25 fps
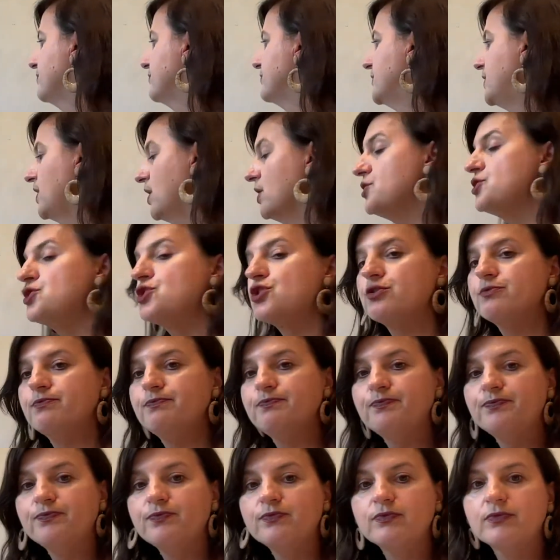Dutch,
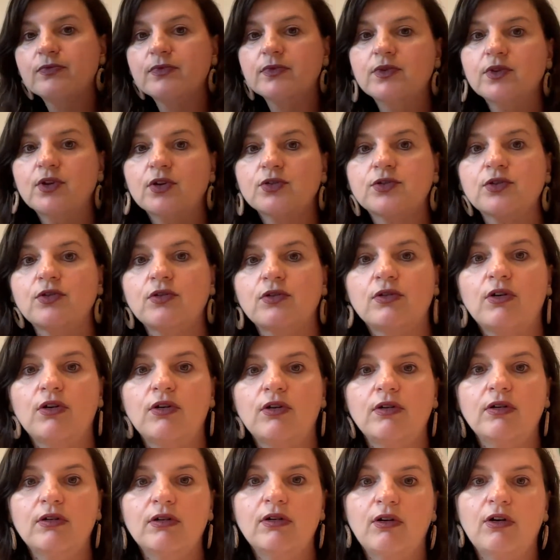not
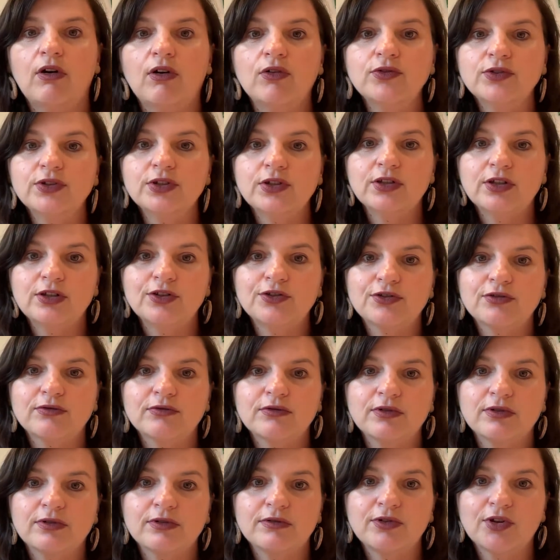
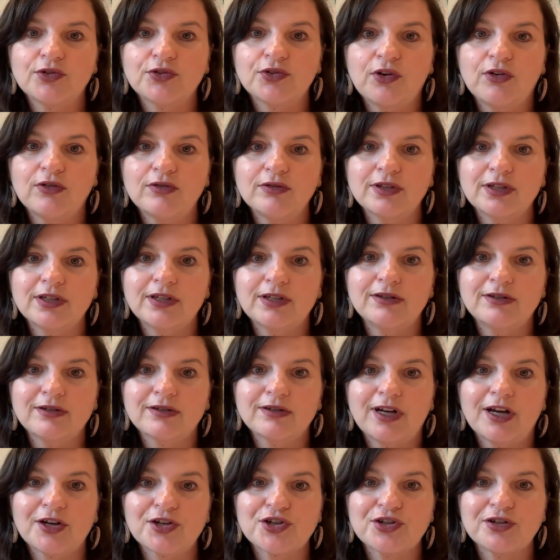only
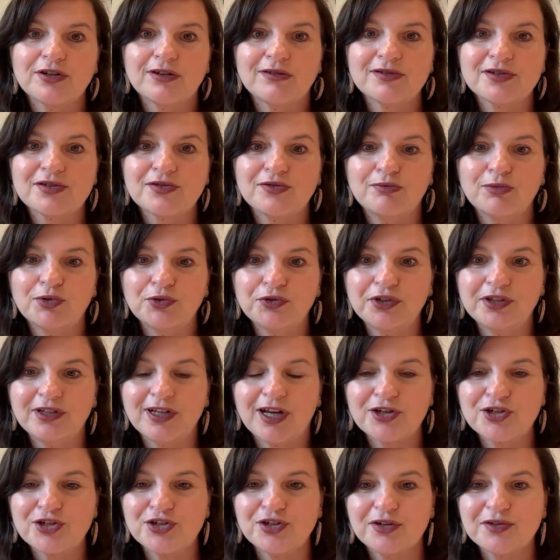internationals or
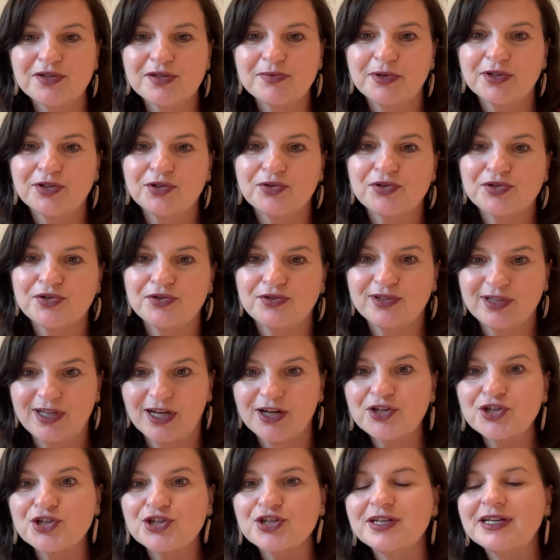multinationals, but also
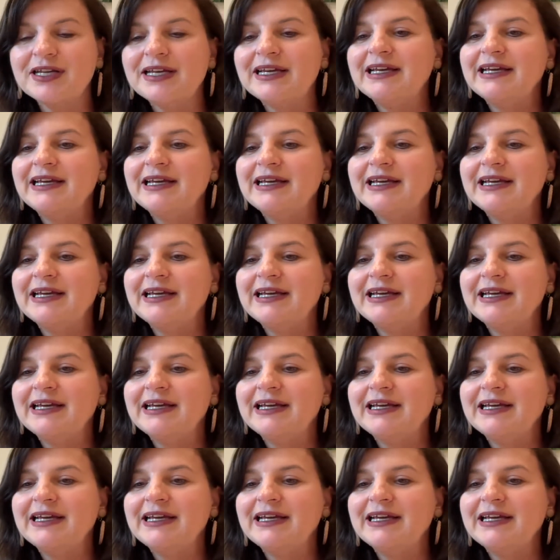Dutch.